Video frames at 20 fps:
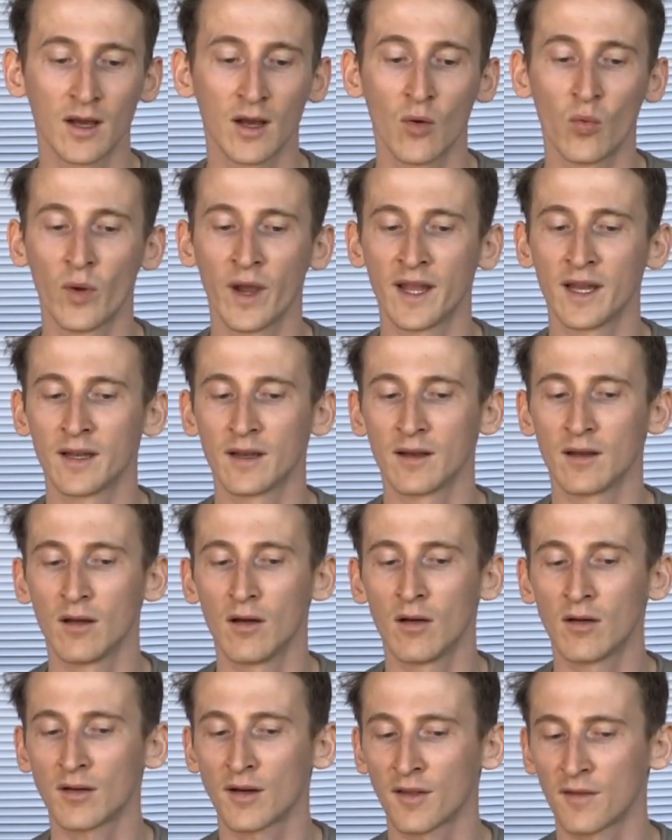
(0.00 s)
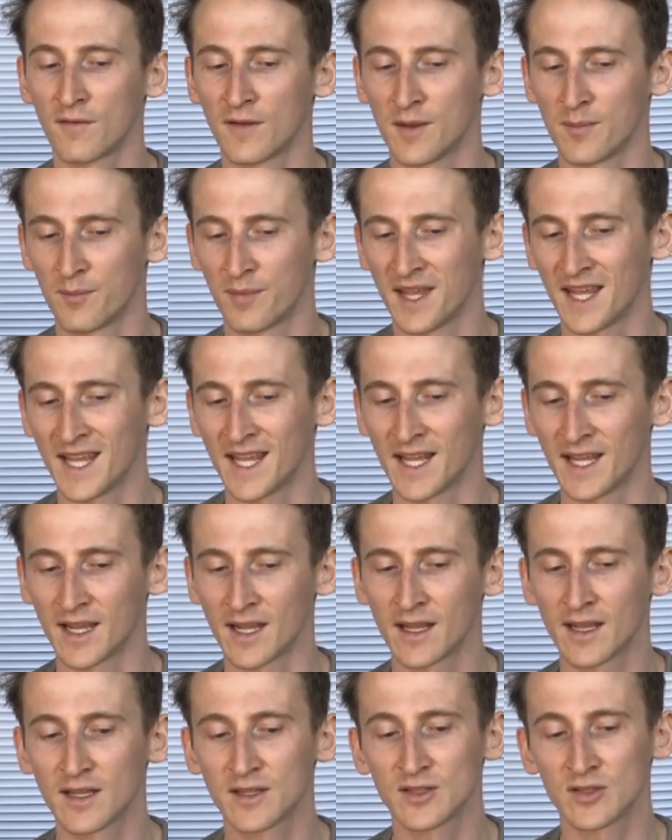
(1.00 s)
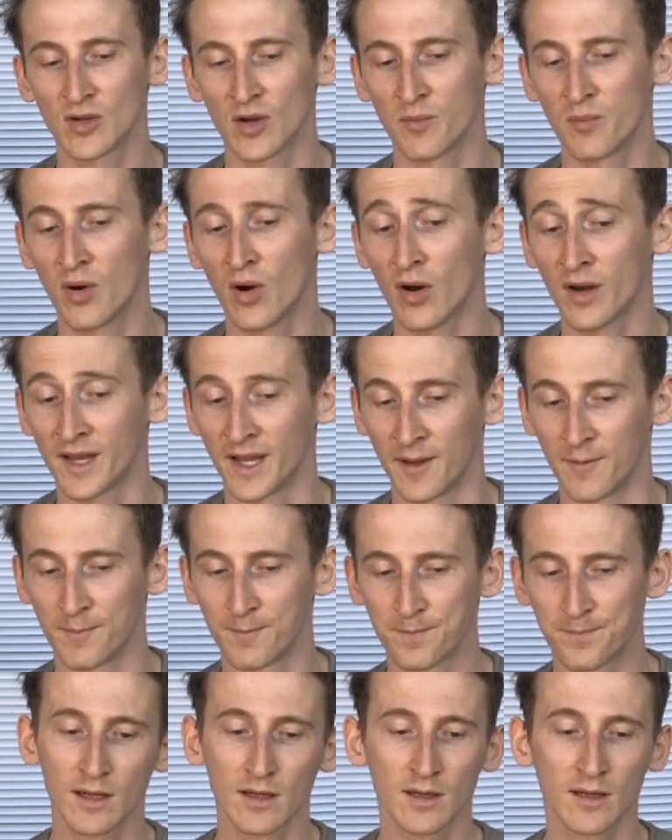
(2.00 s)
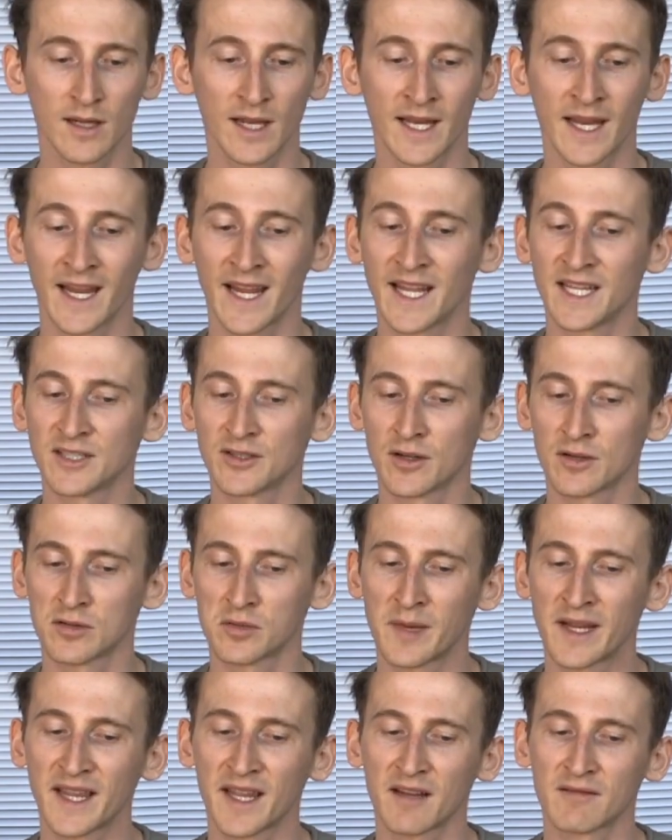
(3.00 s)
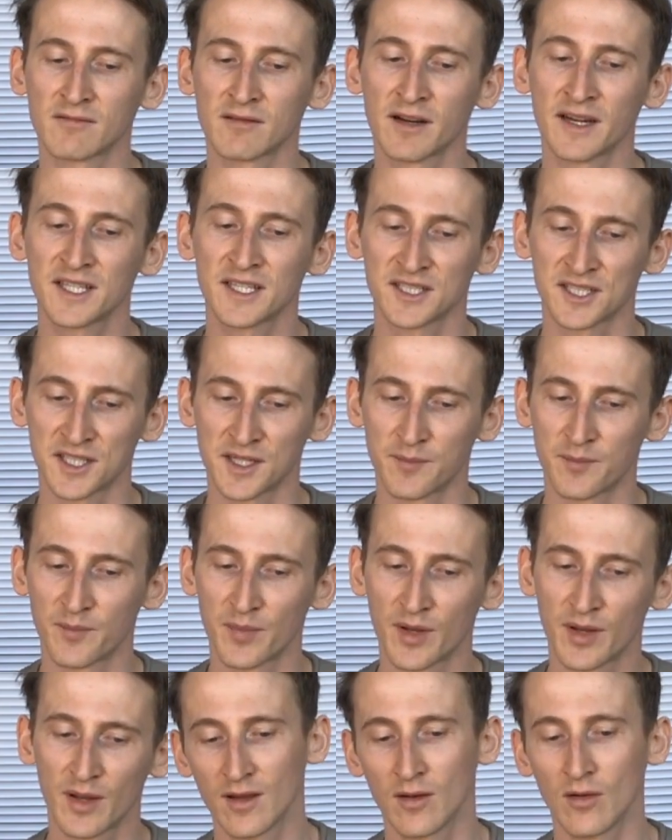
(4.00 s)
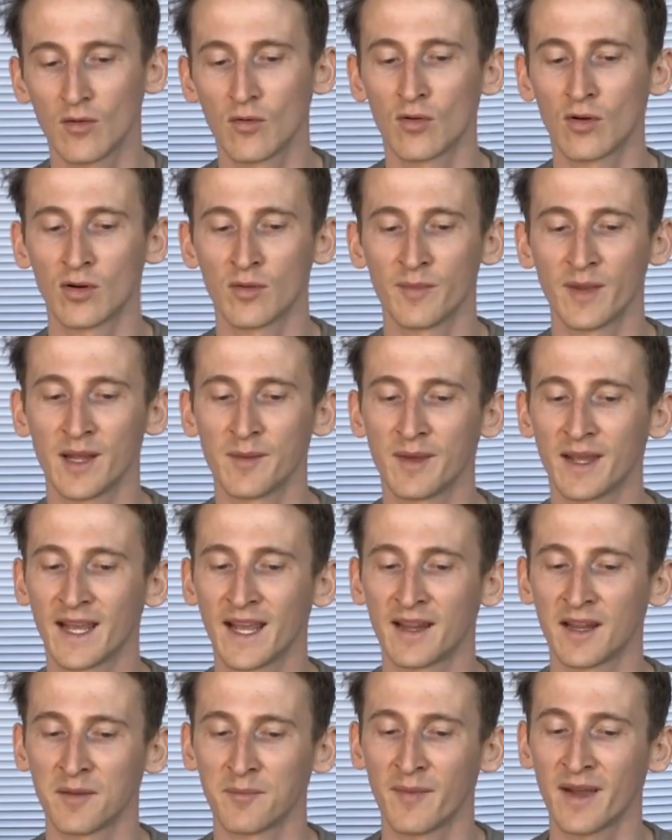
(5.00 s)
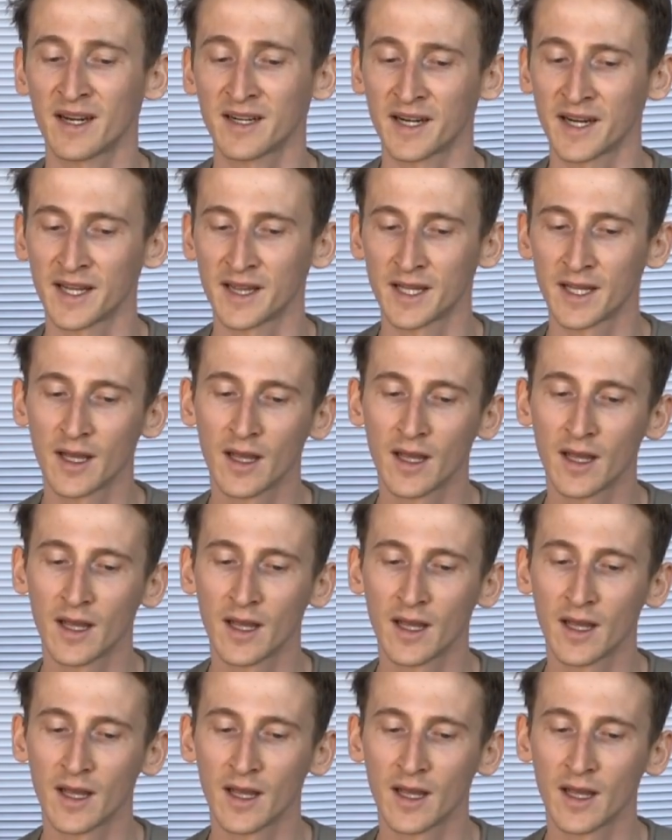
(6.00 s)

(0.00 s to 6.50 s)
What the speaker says: When RSVPing to a party, getting into a romantic relationship, or maybe getting married,